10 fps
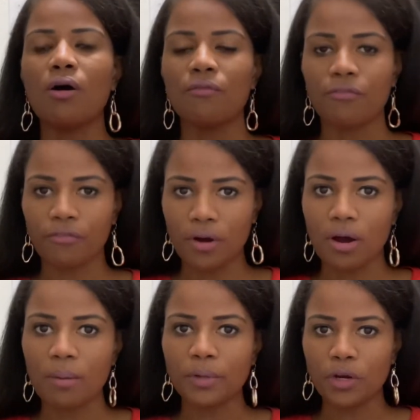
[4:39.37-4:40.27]

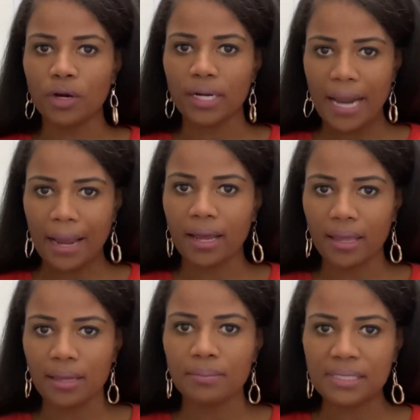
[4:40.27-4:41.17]
from your NACA
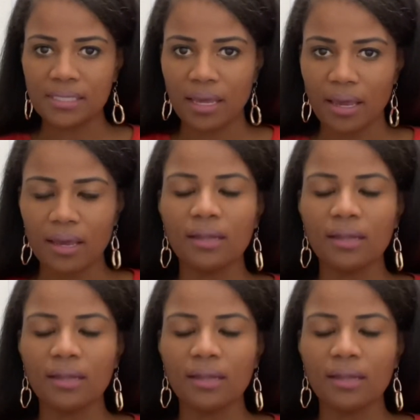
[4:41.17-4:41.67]
MC.